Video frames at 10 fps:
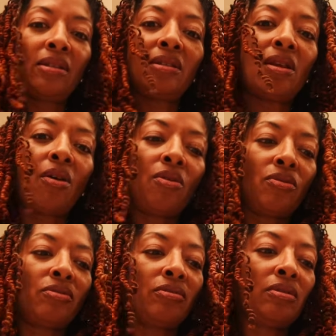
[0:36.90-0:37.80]

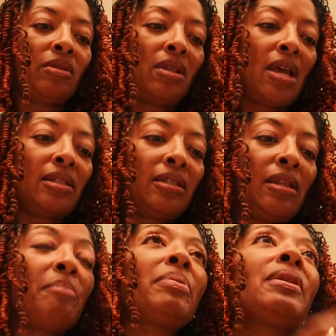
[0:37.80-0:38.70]
So that's
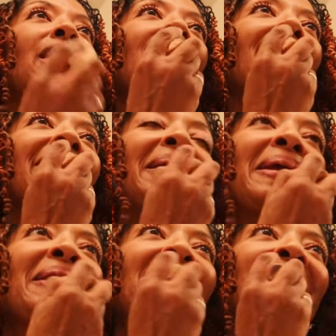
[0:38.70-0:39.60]
the
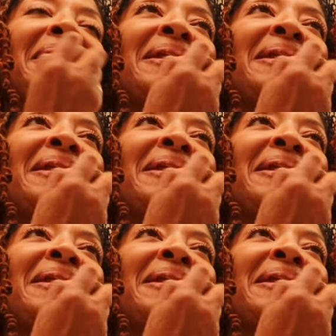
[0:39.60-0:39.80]
plan.